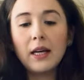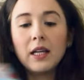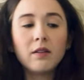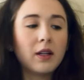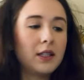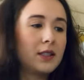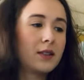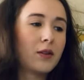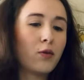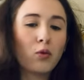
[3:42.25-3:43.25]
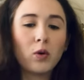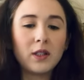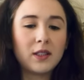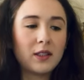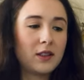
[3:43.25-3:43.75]
Anyways, of
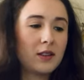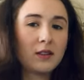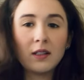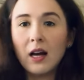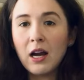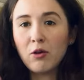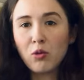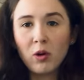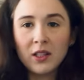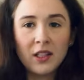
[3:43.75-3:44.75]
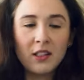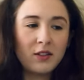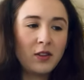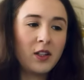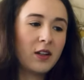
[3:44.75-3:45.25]
course, I recorded this
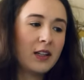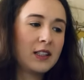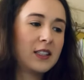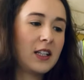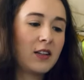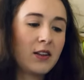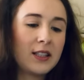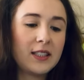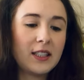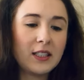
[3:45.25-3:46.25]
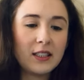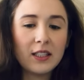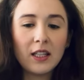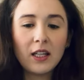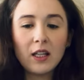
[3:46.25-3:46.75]
video and I'm gonna send
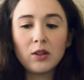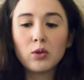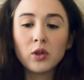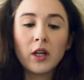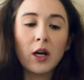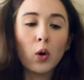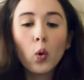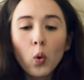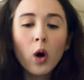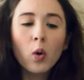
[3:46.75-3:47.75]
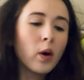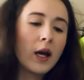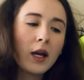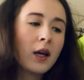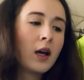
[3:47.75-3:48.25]
to the
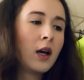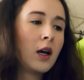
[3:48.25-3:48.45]
Huawei